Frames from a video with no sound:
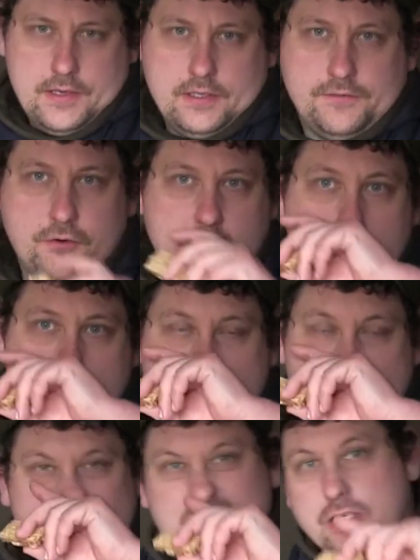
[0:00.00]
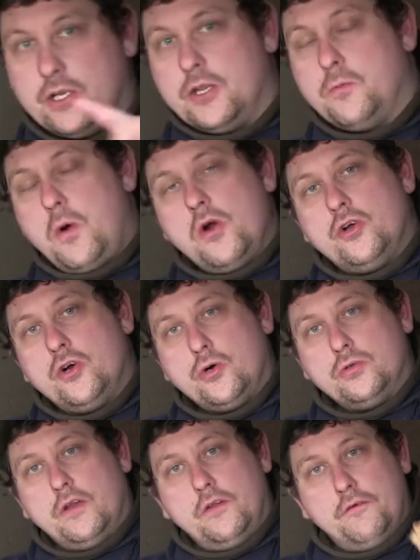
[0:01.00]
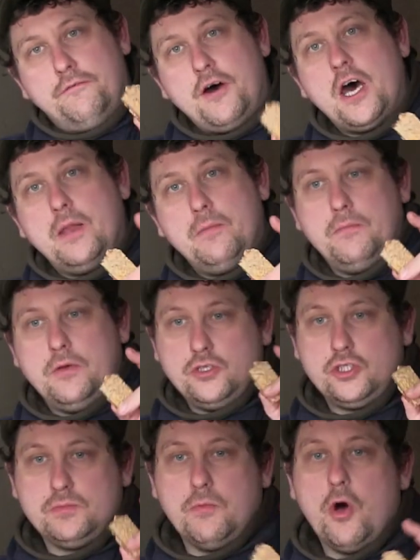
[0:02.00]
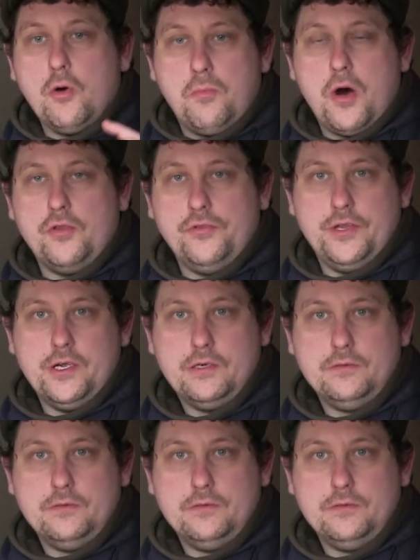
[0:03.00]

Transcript: It's funny though, isn't it? Because there's another one called the Farnham Small Pond,